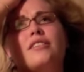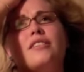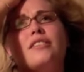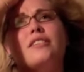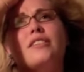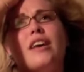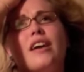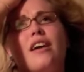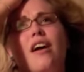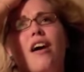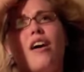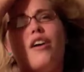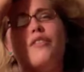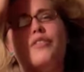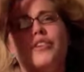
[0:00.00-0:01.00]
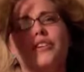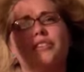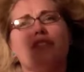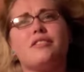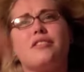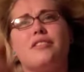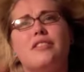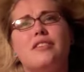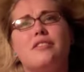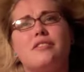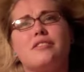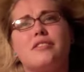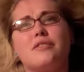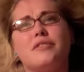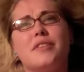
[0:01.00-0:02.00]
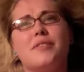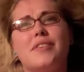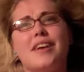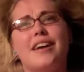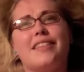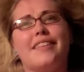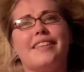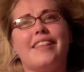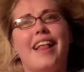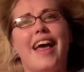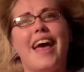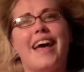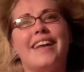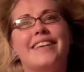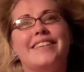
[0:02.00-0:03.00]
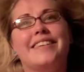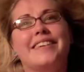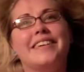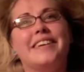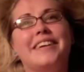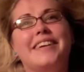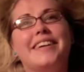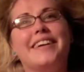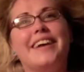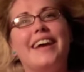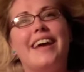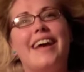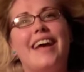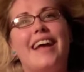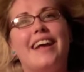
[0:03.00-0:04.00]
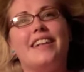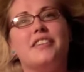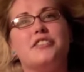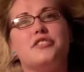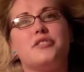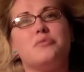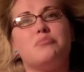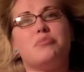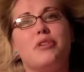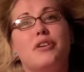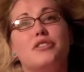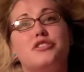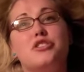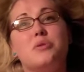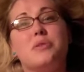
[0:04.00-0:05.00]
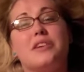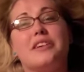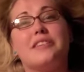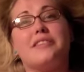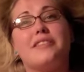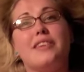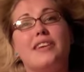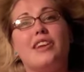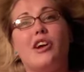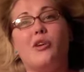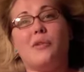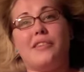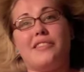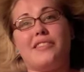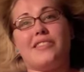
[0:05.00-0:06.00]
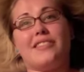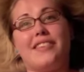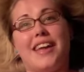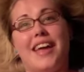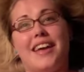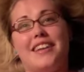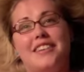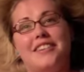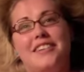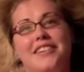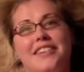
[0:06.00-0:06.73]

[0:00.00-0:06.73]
to take all of your secrets of living on the land and to build you a casino instead